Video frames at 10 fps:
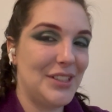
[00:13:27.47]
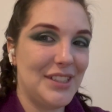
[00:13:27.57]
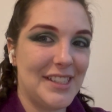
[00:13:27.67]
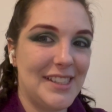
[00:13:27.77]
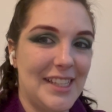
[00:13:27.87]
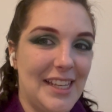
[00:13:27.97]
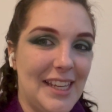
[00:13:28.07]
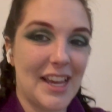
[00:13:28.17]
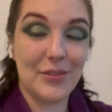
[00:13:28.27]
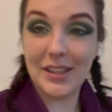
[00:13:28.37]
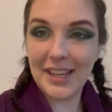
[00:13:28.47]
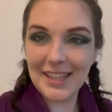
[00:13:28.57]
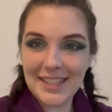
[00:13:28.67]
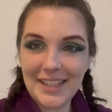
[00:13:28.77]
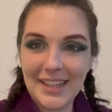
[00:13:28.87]
to see everything I
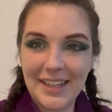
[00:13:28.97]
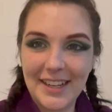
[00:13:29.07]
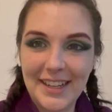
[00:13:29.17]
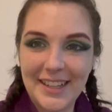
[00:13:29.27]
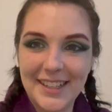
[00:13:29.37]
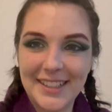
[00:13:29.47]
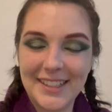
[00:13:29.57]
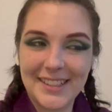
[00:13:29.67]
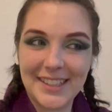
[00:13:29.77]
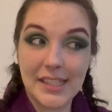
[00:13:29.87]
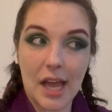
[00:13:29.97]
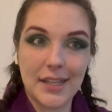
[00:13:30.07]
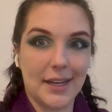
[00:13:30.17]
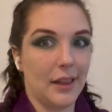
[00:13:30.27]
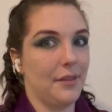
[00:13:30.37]
did. Because I
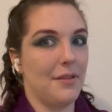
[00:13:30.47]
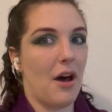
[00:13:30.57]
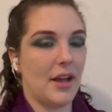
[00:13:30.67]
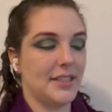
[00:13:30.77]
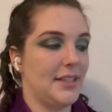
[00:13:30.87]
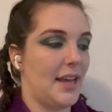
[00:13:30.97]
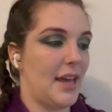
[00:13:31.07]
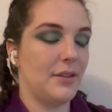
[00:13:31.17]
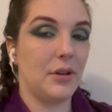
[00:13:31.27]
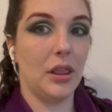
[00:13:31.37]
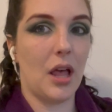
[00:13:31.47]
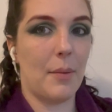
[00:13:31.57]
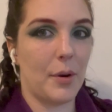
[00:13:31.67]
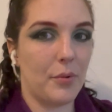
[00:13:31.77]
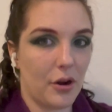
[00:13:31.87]
did a lot today. A lot
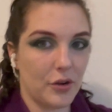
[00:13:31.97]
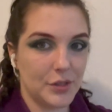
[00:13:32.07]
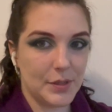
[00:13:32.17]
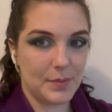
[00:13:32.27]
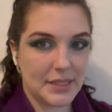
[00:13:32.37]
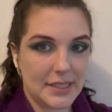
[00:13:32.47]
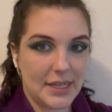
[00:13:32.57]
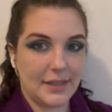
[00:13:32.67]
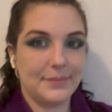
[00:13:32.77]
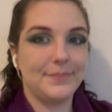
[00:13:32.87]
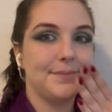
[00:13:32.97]
more progress was made today.